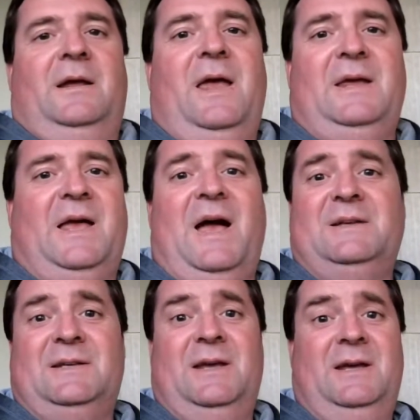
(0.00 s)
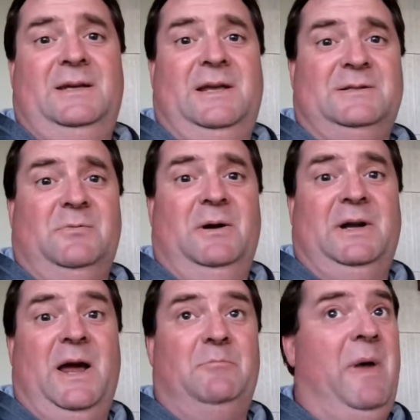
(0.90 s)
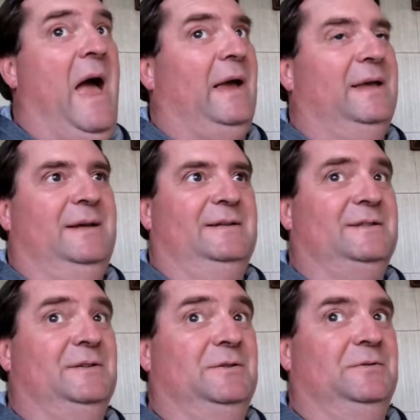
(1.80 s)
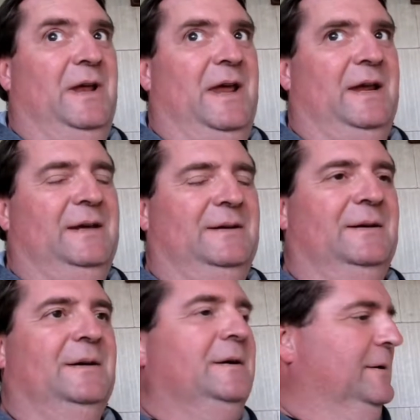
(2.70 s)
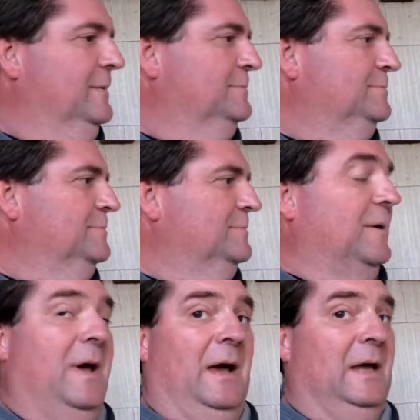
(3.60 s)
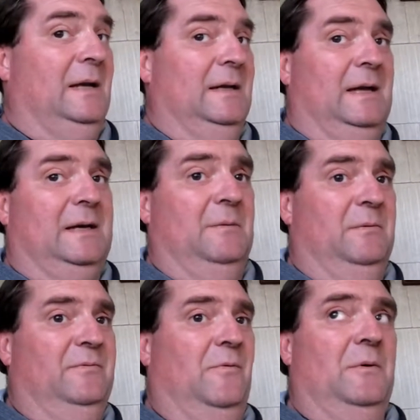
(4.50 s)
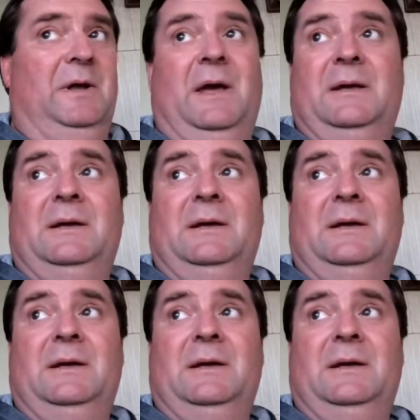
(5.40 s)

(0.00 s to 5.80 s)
Hey guys, guess what? I'm back. It's a new day. I got a lot coming for you.